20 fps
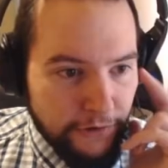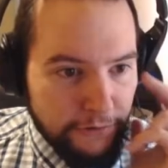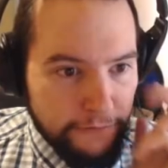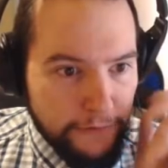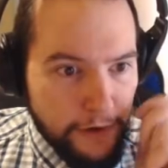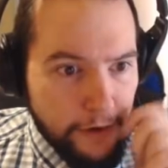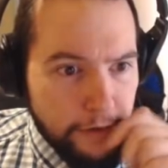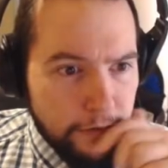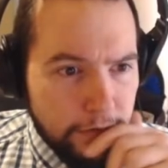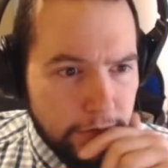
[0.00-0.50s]
on a
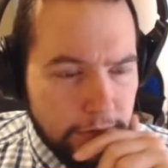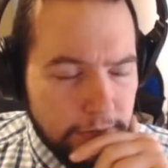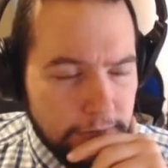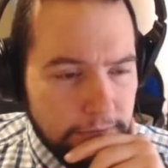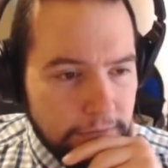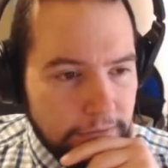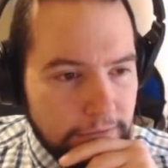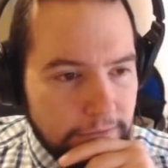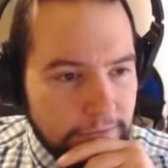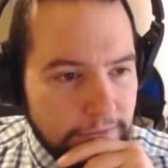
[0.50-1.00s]
row.
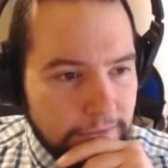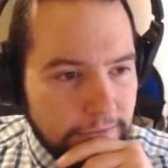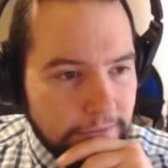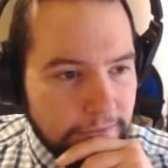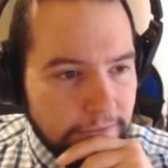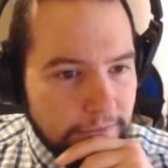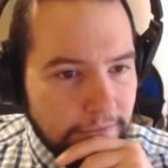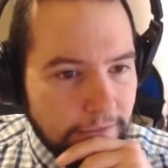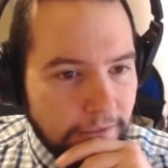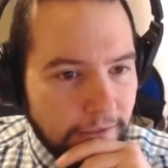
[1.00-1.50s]

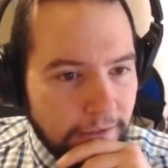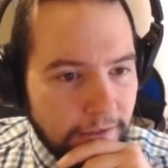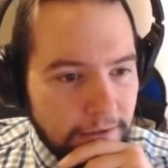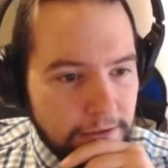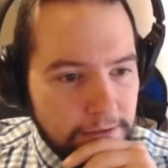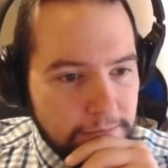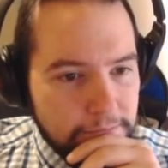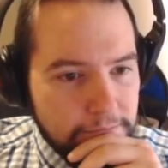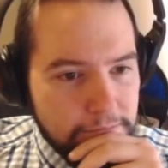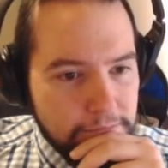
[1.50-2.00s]

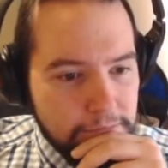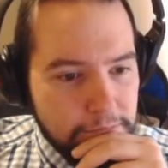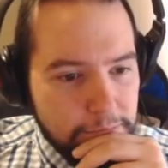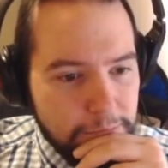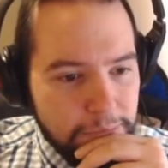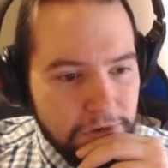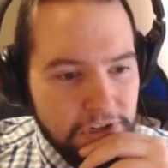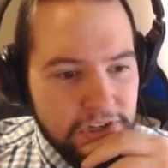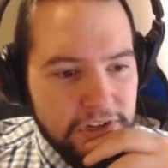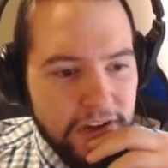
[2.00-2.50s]

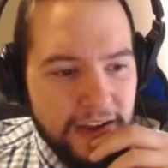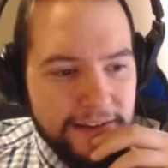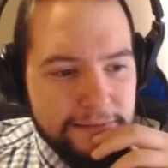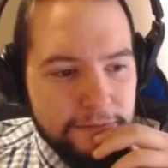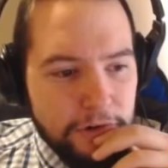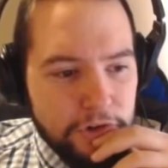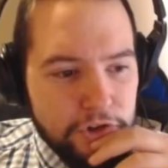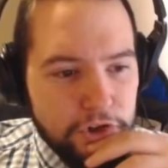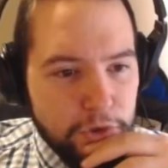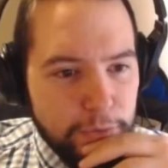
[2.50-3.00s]
But I'm
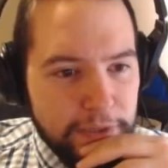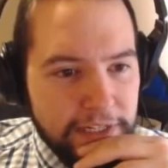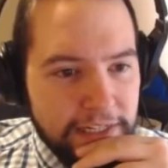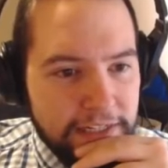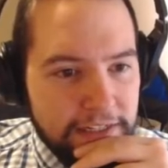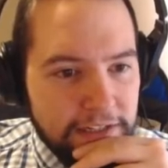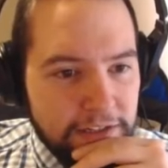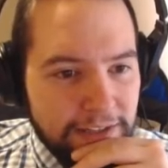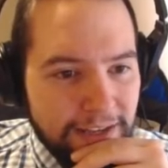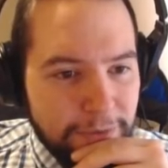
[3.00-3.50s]
not sure we need
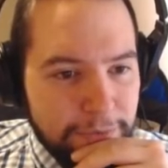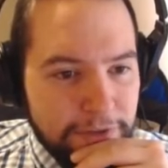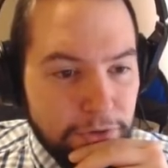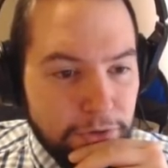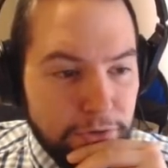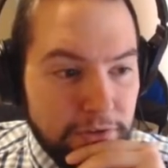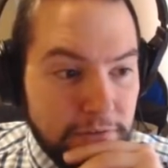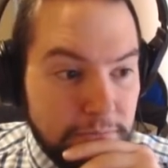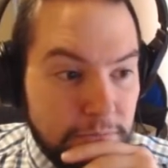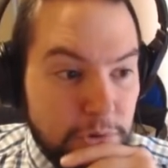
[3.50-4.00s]
to do that. We can
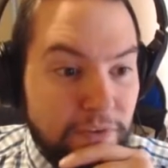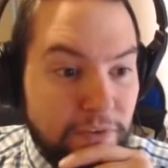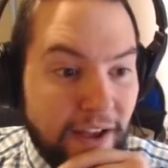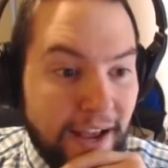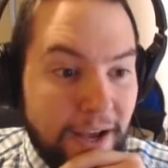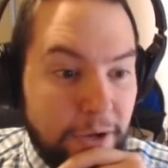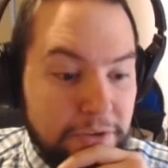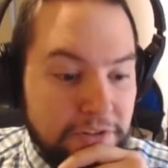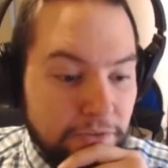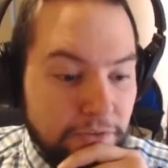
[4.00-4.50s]
also move
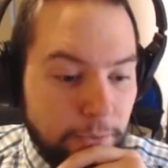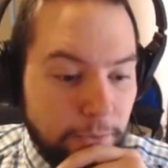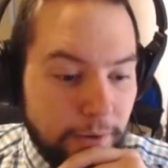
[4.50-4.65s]
out of